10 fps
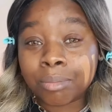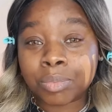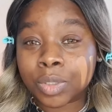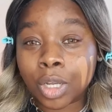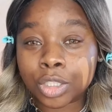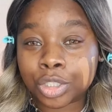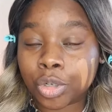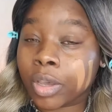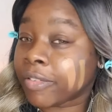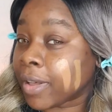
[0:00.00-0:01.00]
Not
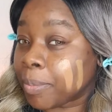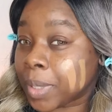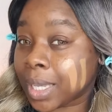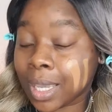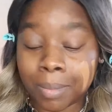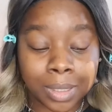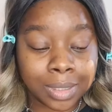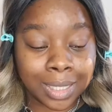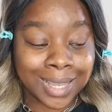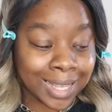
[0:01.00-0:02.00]
sure if I'll be able
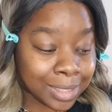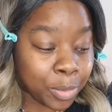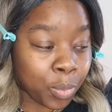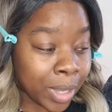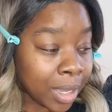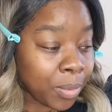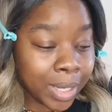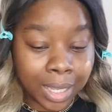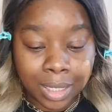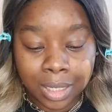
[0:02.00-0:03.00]
to get away with
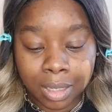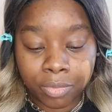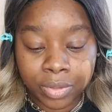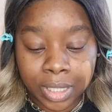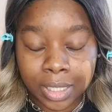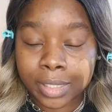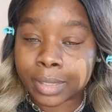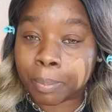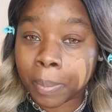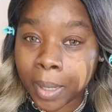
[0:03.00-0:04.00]
any of these,
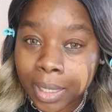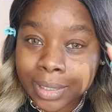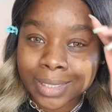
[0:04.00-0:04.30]
but